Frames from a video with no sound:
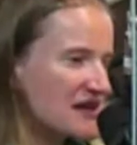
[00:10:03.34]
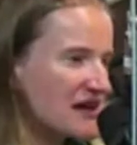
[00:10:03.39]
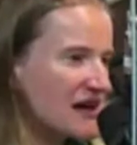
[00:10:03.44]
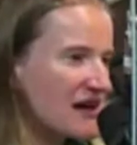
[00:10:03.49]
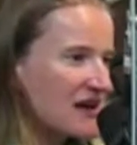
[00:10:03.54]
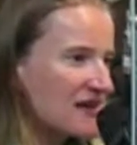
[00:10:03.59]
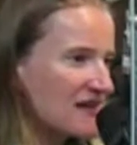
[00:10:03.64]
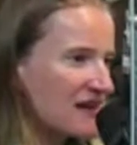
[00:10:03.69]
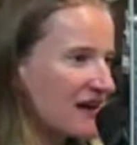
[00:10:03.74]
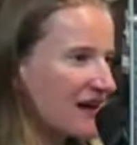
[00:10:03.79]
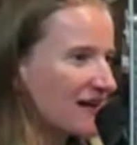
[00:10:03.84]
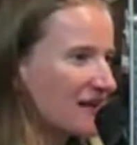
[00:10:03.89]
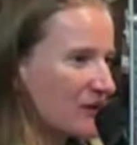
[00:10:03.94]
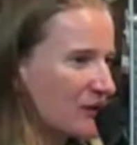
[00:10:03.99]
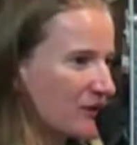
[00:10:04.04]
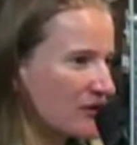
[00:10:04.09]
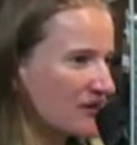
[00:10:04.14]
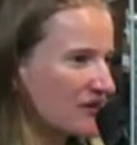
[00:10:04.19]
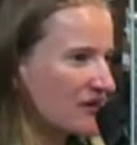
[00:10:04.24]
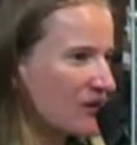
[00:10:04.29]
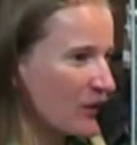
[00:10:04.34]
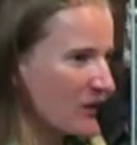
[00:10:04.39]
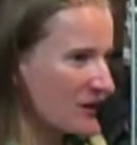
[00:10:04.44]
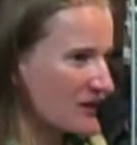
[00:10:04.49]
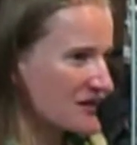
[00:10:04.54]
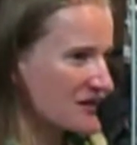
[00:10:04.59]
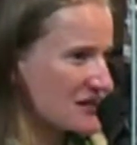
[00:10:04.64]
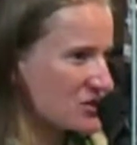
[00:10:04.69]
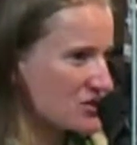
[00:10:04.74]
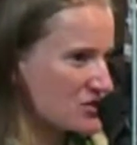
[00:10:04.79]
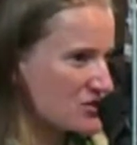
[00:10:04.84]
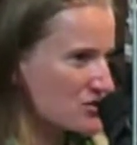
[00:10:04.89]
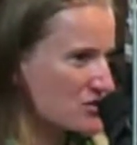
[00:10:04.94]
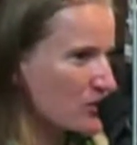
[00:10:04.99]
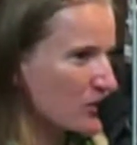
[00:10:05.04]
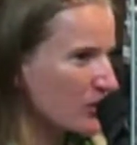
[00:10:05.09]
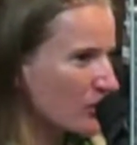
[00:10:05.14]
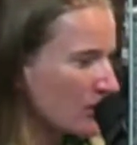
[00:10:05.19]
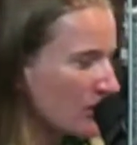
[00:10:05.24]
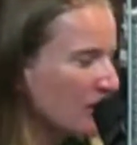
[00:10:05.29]
thinking that I learned in architecture
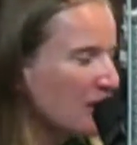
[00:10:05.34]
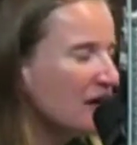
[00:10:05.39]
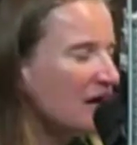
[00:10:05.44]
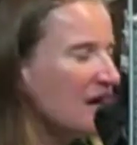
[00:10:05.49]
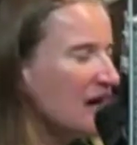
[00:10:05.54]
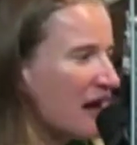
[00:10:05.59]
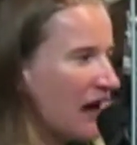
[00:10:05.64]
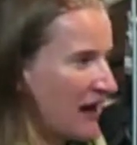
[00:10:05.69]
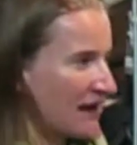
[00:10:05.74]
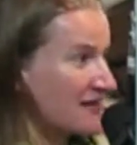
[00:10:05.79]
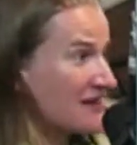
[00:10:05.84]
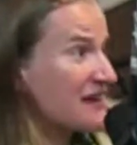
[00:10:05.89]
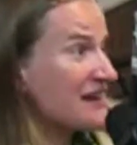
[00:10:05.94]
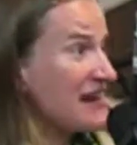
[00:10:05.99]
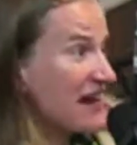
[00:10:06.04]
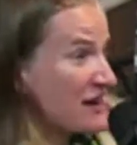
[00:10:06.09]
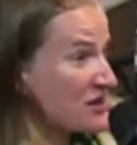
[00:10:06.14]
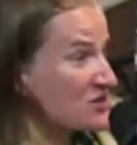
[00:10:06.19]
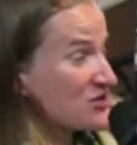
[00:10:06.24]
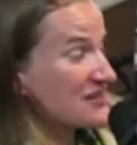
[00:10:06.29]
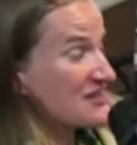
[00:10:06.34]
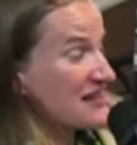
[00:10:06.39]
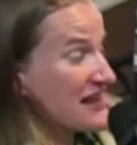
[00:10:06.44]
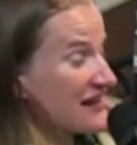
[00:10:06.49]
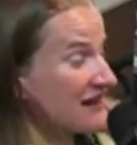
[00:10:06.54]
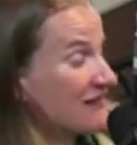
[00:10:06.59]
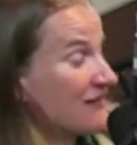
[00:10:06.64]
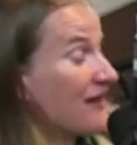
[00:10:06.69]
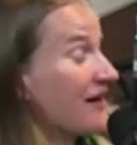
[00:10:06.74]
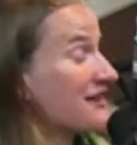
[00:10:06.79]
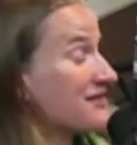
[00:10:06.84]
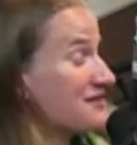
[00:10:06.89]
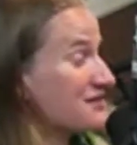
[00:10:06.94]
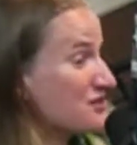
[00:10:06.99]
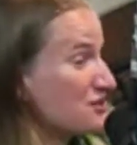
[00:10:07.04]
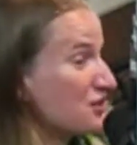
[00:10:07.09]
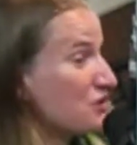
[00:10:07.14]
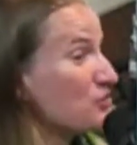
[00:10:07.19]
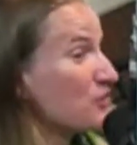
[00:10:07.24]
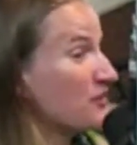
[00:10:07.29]
school, I think actually has had a lot to
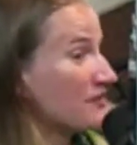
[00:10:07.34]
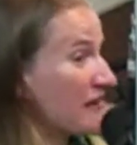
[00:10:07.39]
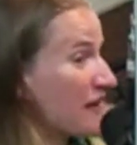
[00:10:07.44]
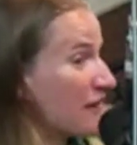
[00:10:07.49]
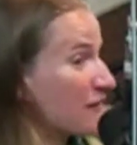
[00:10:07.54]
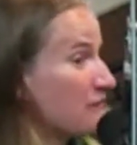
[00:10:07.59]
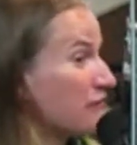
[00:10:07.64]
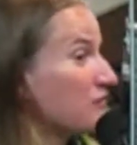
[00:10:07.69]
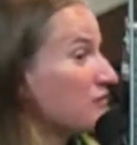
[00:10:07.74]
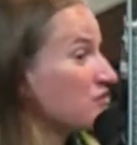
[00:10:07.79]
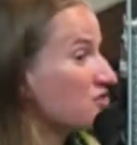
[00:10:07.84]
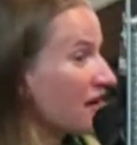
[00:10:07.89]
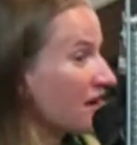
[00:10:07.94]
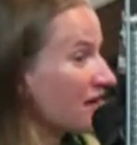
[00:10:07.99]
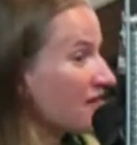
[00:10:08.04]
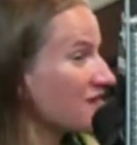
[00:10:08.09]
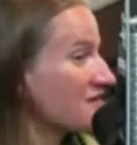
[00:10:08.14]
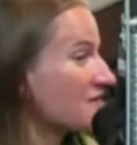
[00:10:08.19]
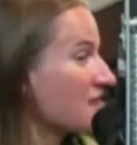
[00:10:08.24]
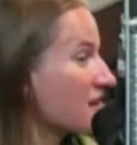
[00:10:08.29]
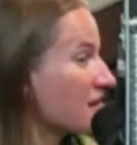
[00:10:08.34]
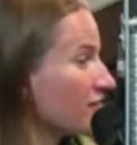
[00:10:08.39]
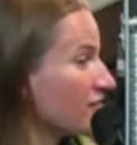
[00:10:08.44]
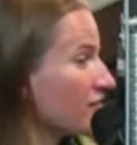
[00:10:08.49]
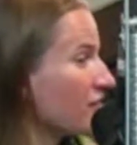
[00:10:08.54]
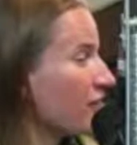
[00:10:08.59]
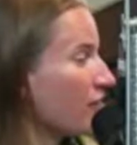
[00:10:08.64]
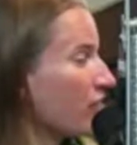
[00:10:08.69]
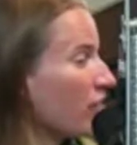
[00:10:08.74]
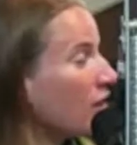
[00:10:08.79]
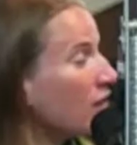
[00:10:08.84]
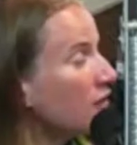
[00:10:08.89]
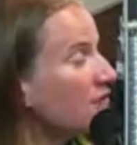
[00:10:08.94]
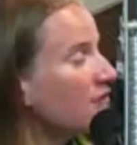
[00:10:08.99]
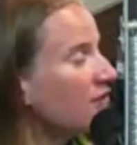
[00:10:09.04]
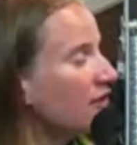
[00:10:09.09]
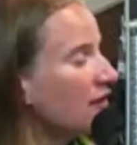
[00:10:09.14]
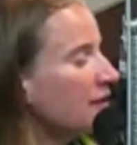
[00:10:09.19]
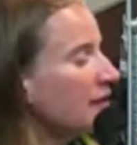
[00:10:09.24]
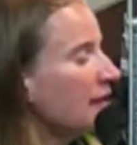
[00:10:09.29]
do with how food chain has kind of
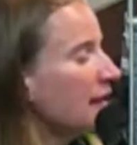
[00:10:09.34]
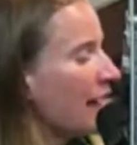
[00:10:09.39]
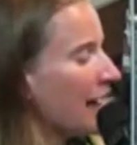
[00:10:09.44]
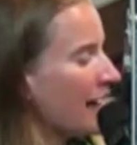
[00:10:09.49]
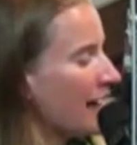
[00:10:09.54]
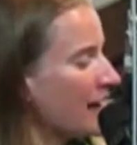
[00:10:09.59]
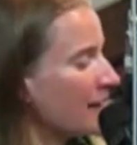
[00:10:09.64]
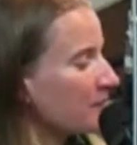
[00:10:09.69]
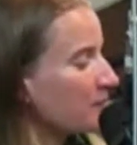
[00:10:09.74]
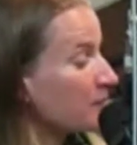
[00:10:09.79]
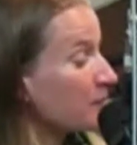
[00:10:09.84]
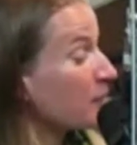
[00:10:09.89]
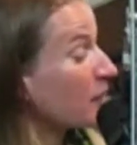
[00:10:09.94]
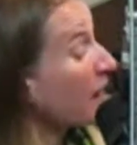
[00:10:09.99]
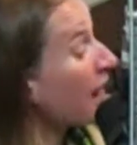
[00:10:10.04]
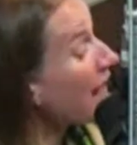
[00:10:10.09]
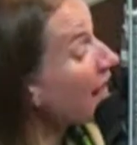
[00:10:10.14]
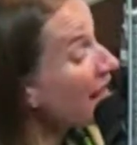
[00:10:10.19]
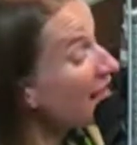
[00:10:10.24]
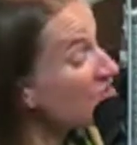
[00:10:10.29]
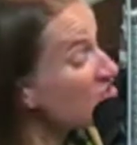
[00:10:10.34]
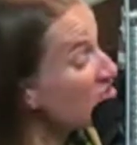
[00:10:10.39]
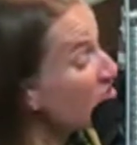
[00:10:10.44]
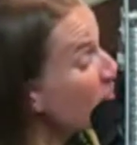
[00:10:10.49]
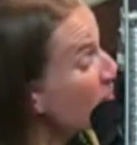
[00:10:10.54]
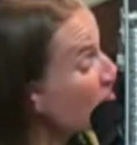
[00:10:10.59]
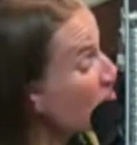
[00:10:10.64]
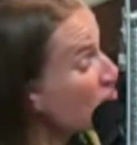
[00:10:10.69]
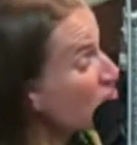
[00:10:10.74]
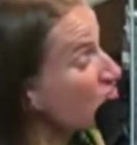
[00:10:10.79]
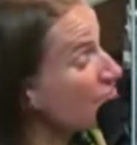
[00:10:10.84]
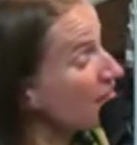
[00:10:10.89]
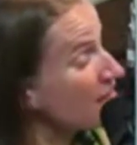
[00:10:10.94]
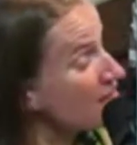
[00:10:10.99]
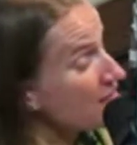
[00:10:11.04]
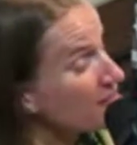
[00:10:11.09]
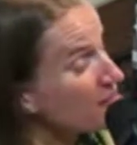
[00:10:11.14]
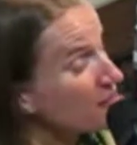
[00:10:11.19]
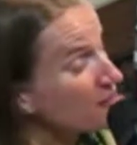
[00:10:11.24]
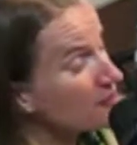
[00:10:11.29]
evolved. But I actually went
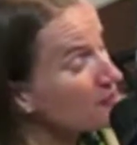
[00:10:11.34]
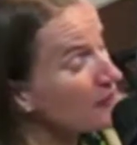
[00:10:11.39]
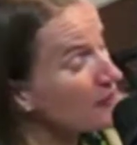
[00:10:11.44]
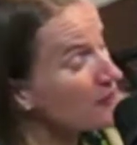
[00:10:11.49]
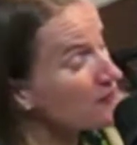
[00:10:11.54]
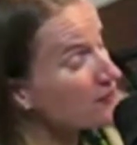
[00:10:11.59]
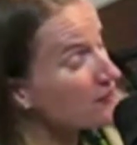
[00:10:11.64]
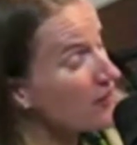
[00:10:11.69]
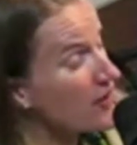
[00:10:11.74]
straight from